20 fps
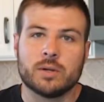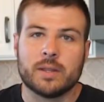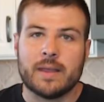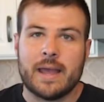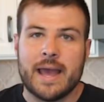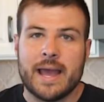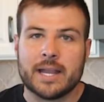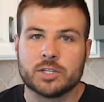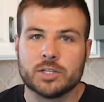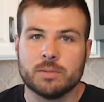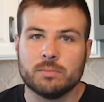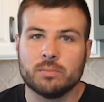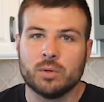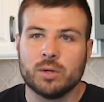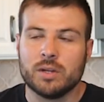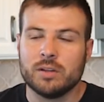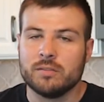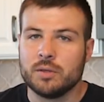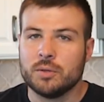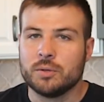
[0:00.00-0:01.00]
of the action
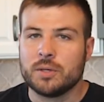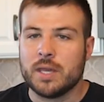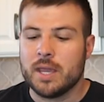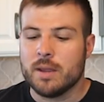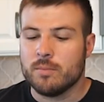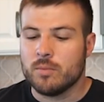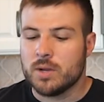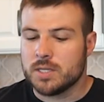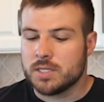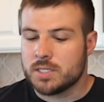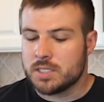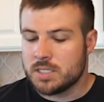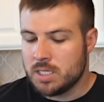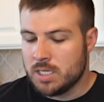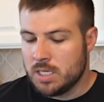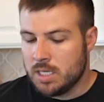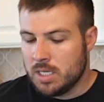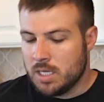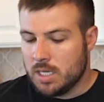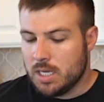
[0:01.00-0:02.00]
point of view cameras,
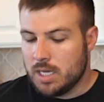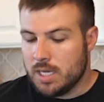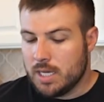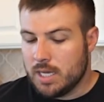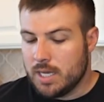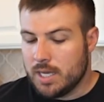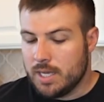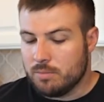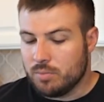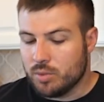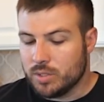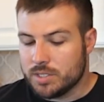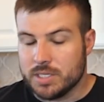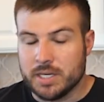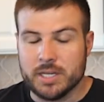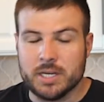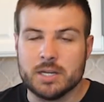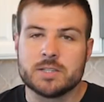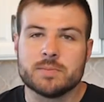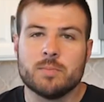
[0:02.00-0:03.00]
and puts
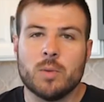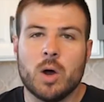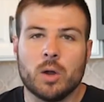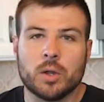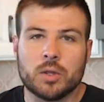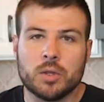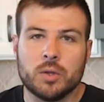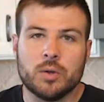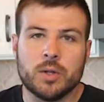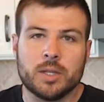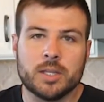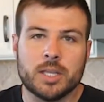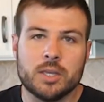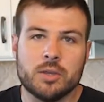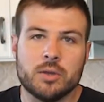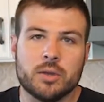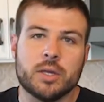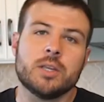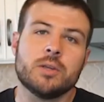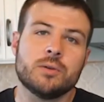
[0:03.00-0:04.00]
it in a small unit that
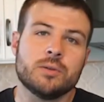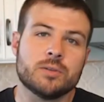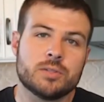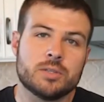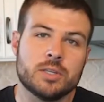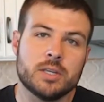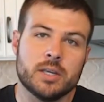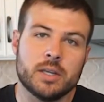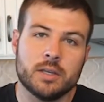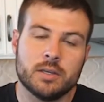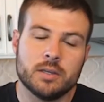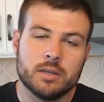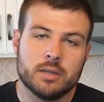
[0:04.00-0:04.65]
you can use to